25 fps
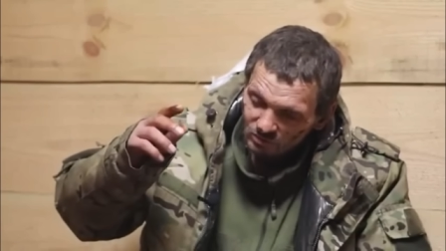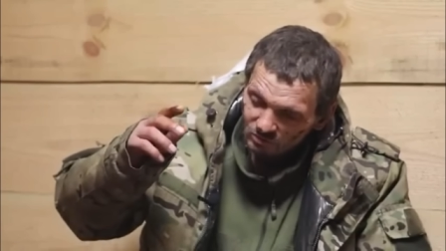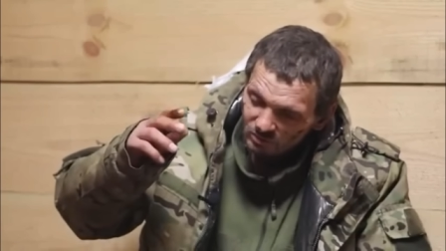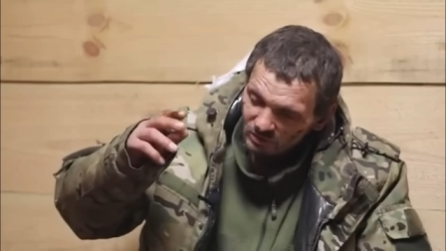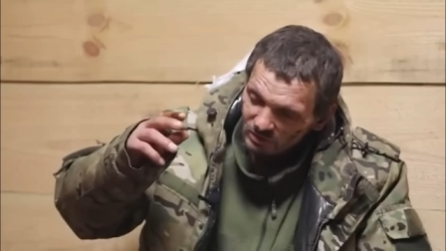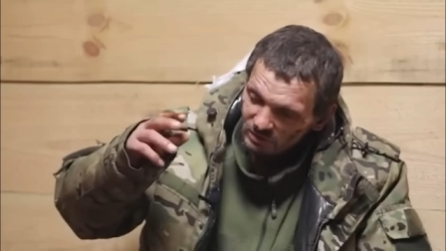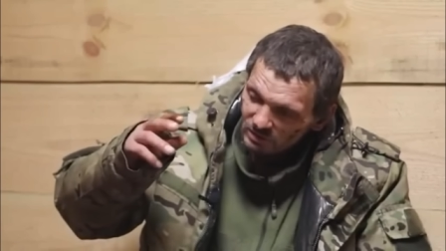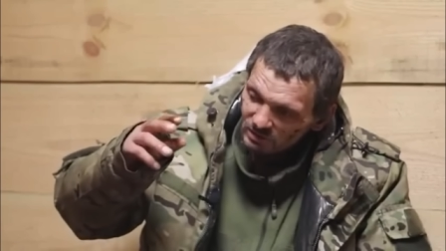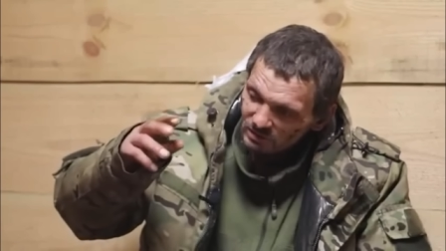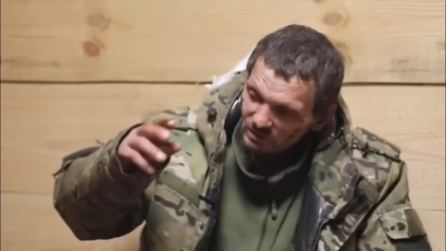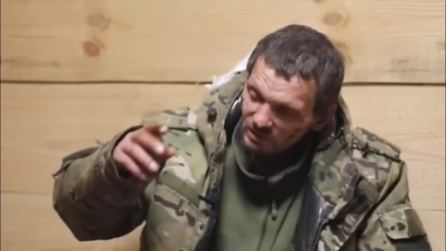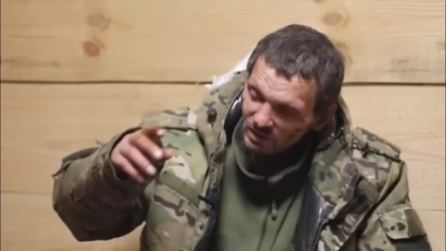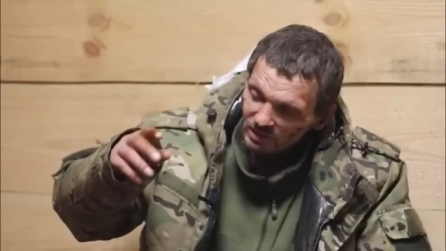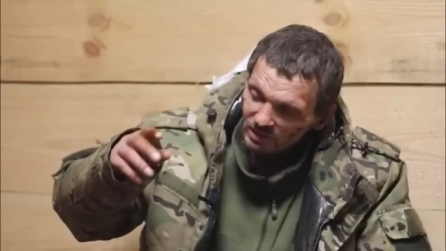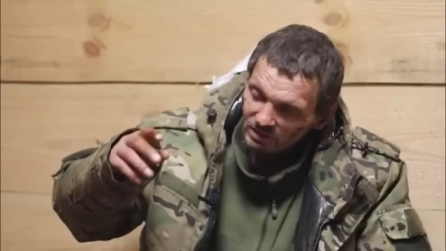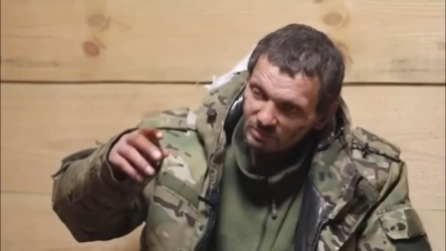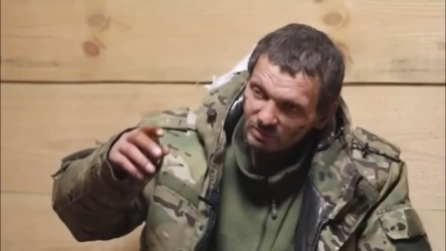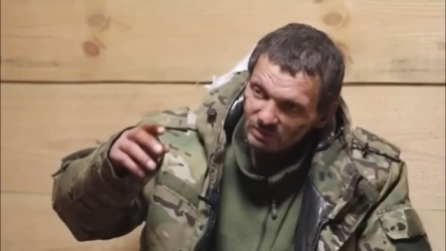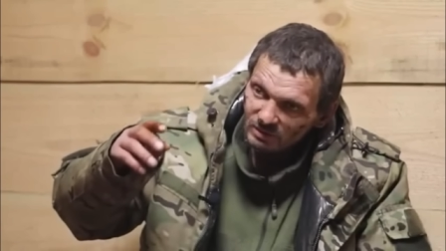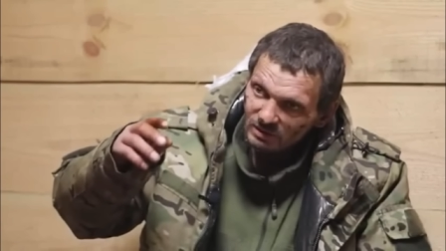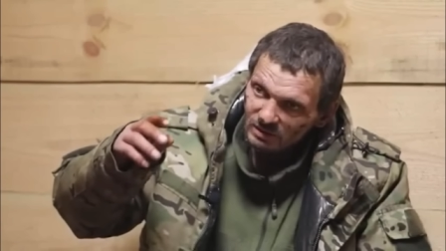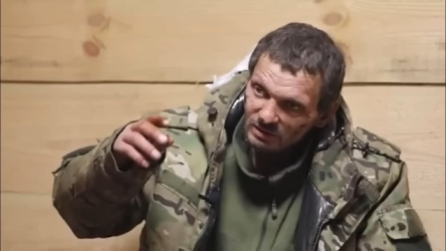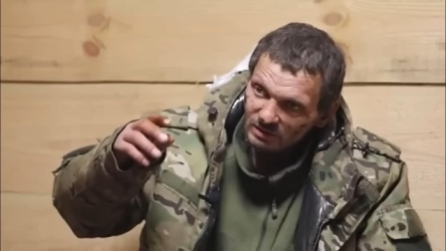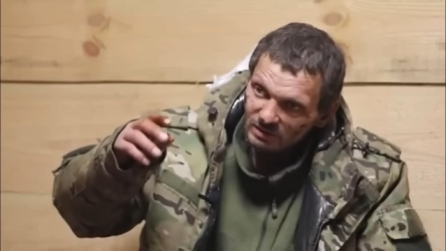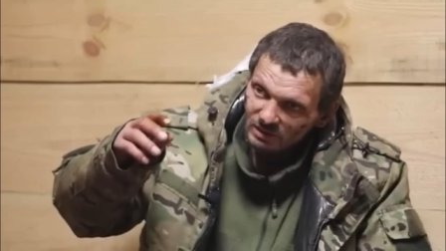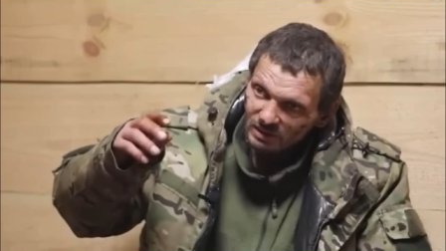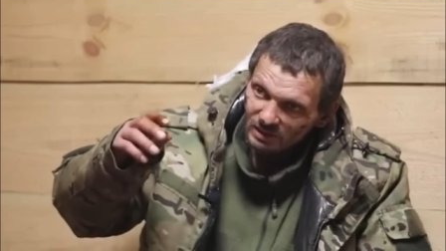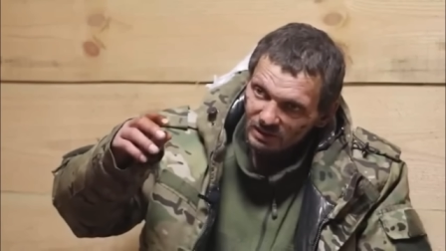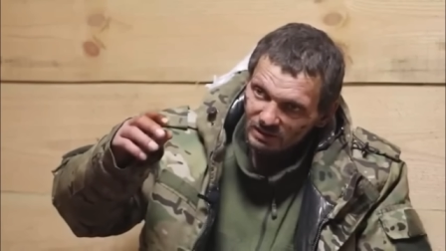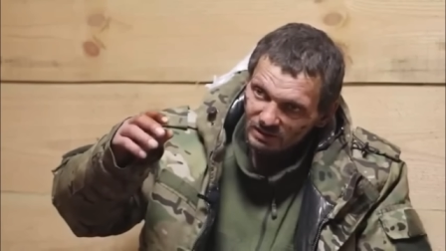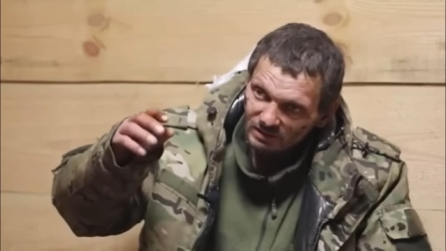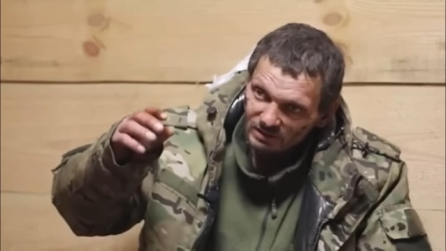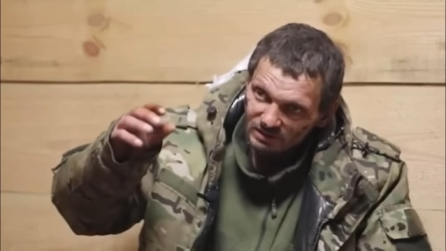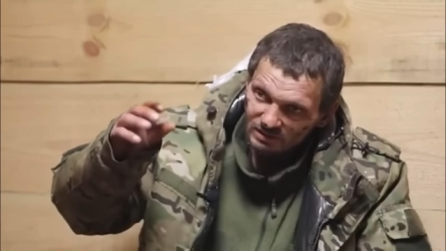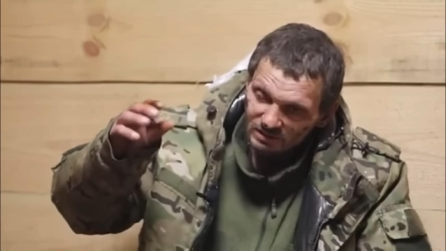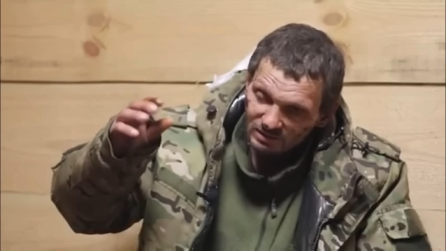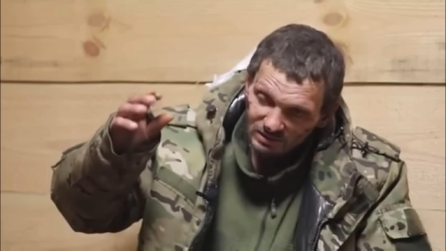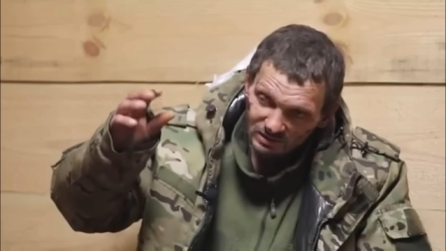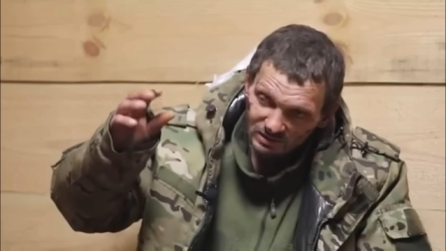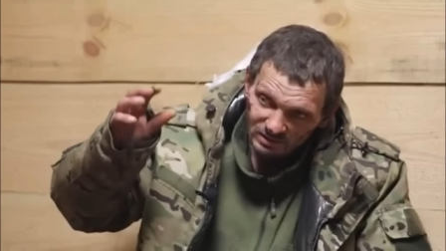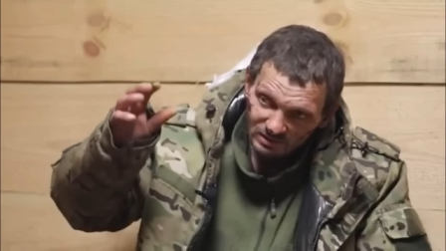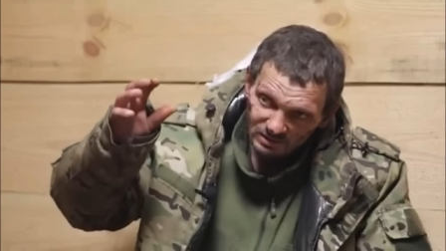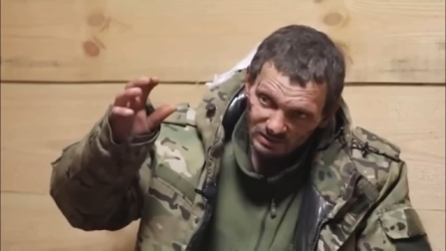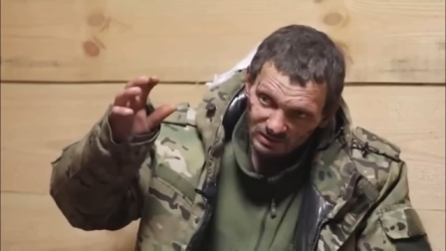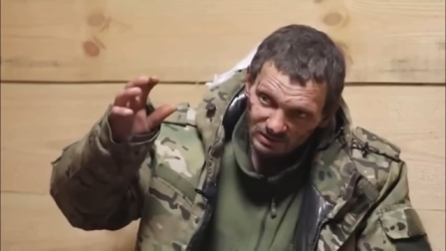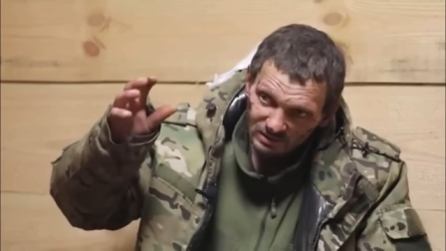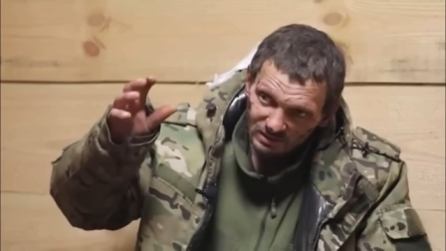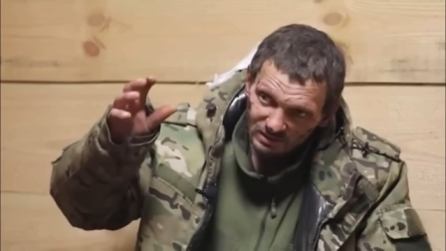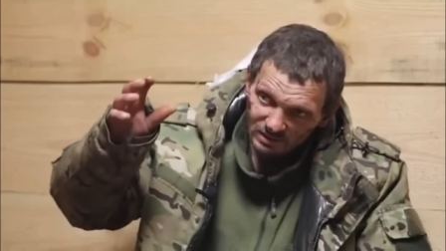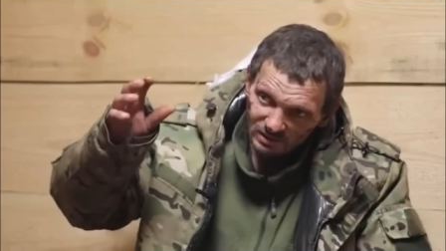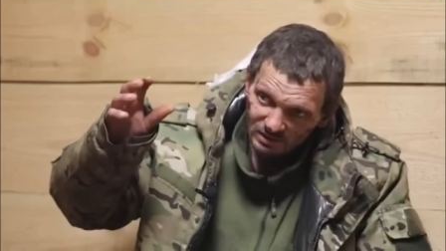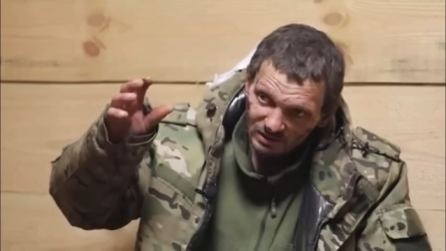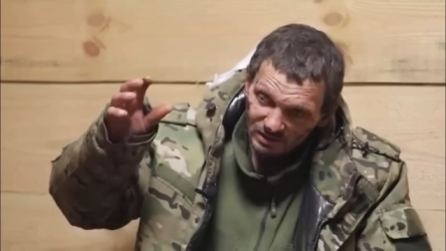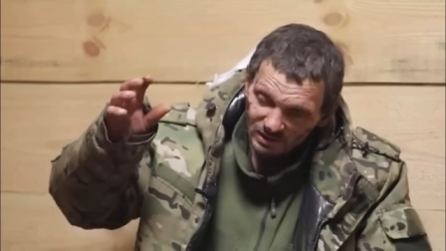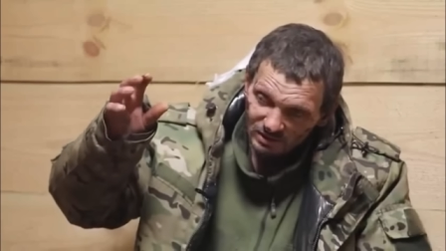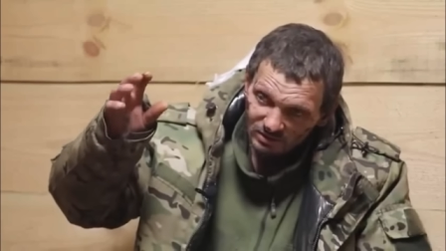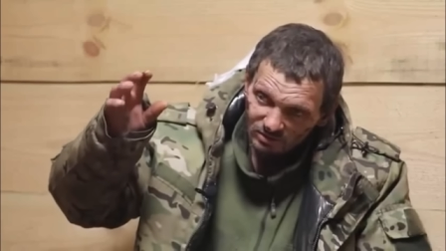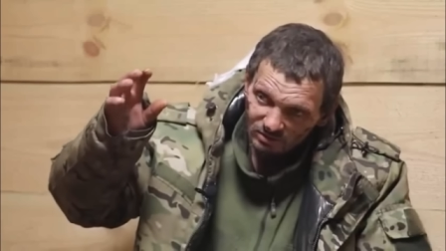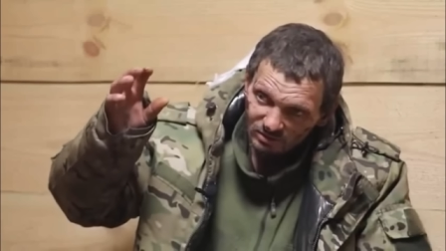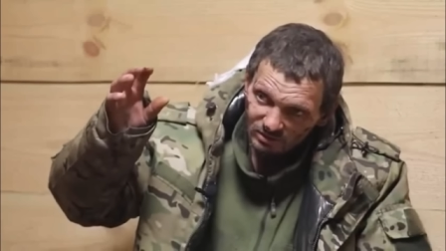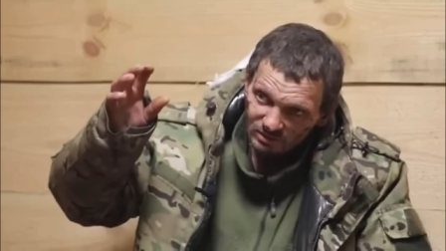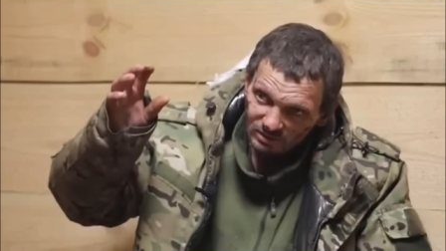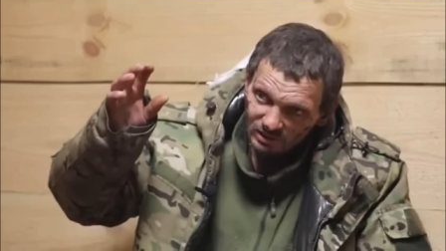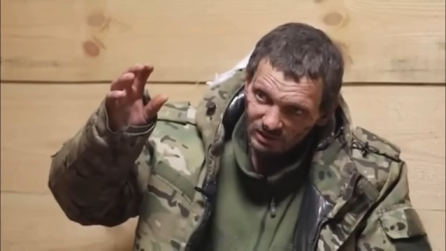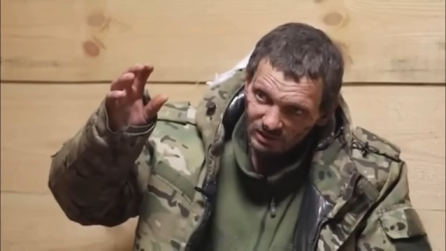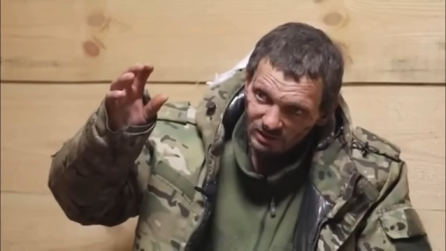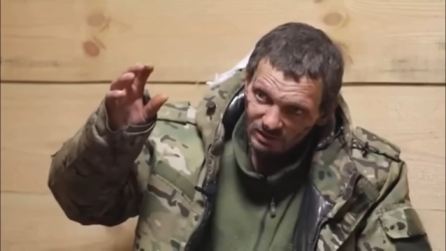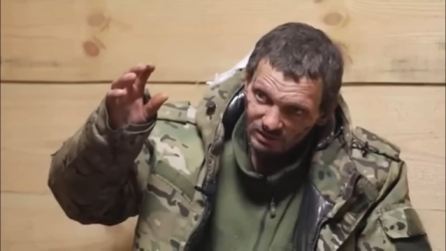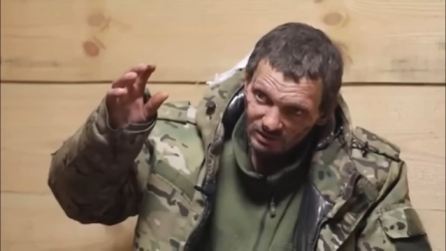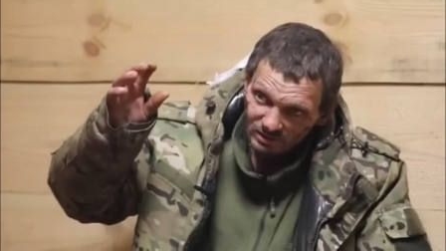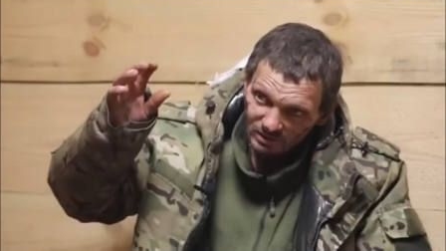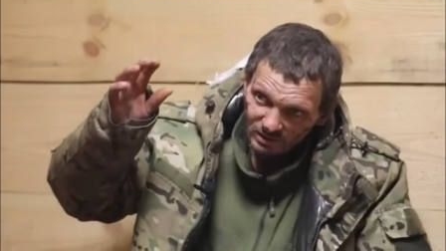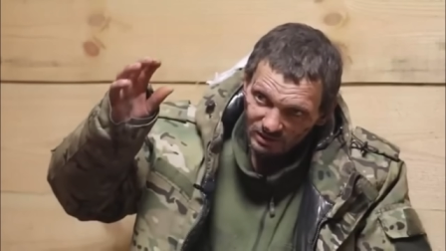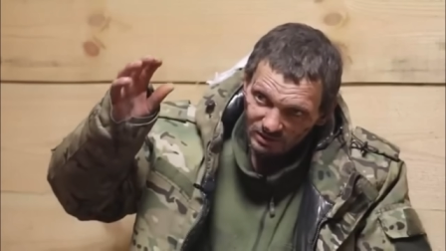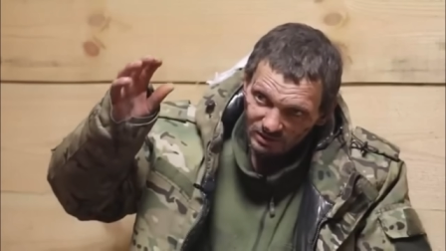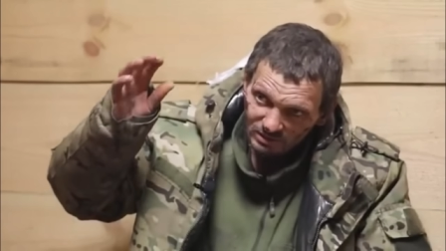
It flies closer, and drops a grenade nearby.